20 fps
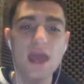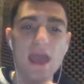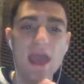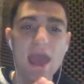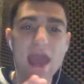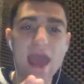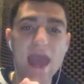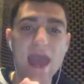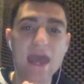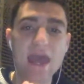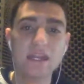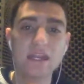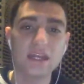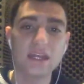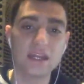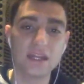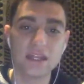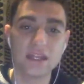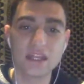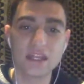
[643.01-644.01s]
And
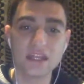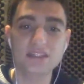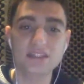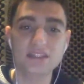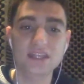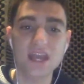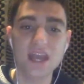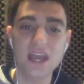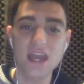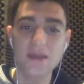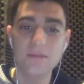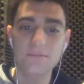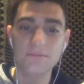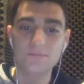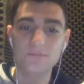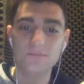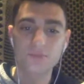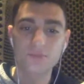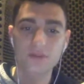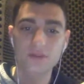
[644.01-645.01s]
in this
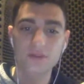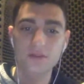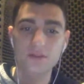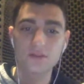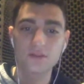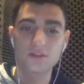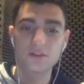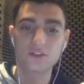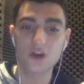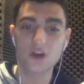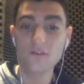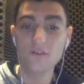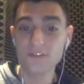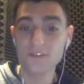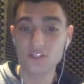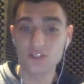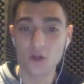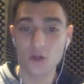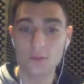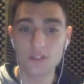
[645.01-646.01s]
game, the
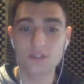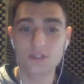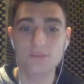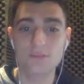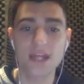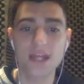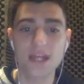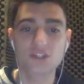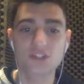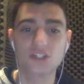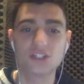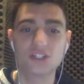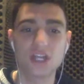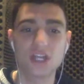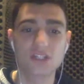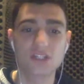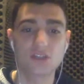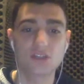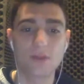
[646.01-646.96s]
Dolphins almost matched the Jets.